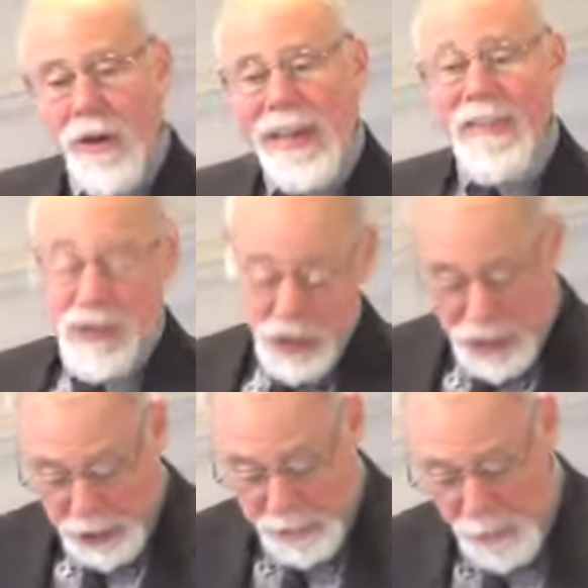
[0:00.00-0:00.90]
even
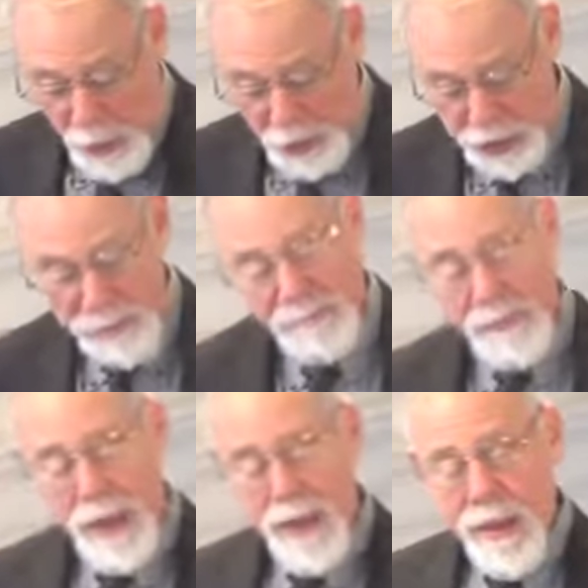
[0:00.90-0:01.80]
just a portion.
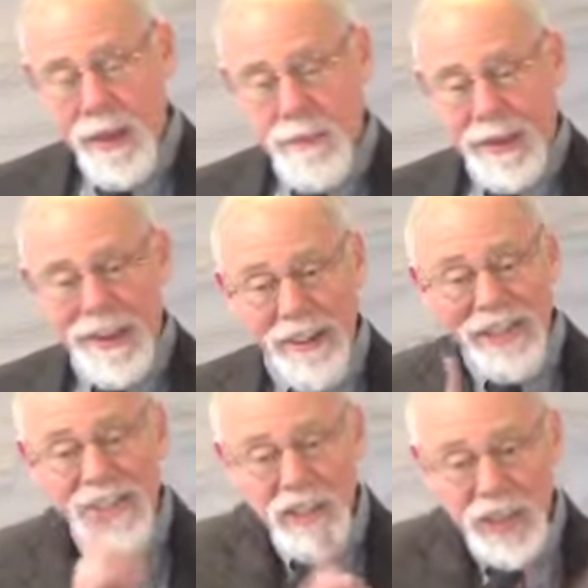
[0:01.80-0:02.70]
But there is an